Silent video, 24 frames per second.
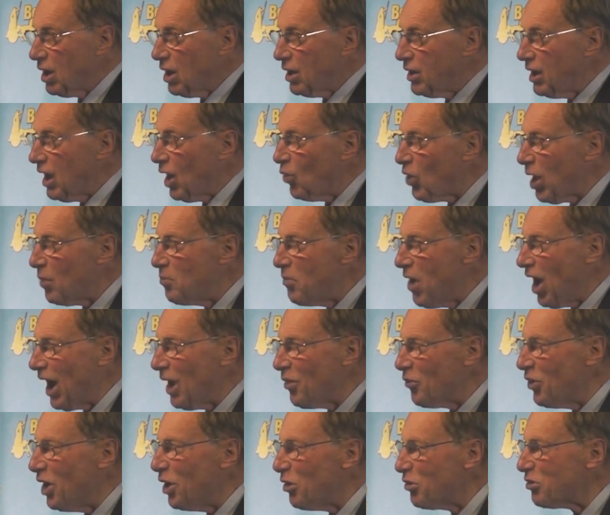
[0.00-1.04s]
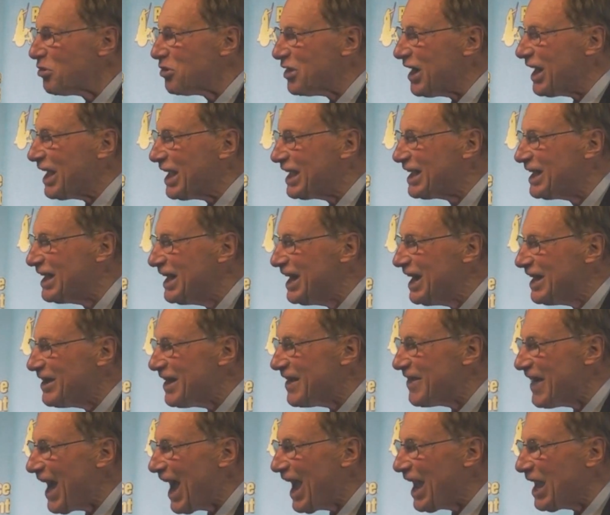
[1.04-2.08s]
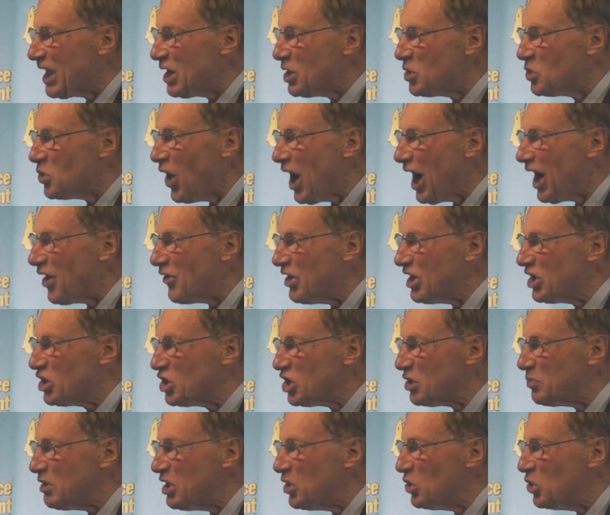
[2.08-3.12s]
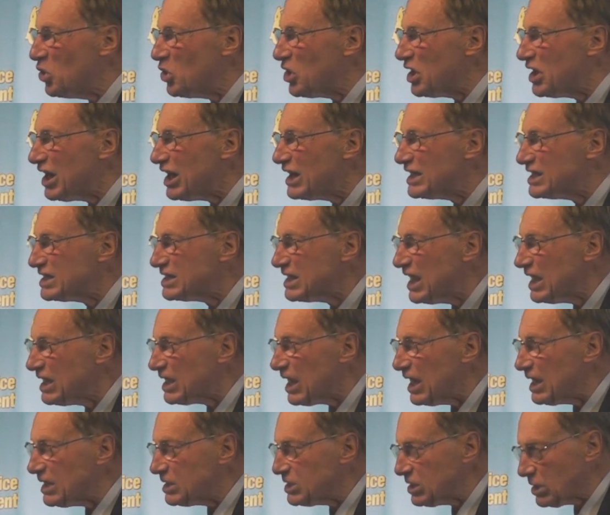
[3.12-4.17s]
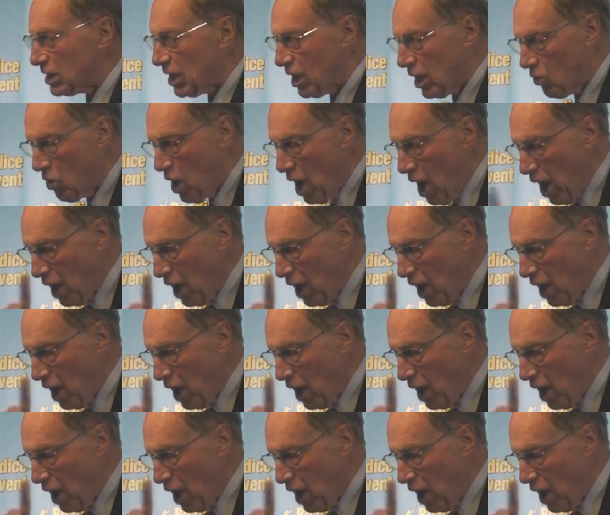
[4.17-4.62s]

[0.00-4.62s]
Now, one might well think that that inquiry could have been organised decades ago.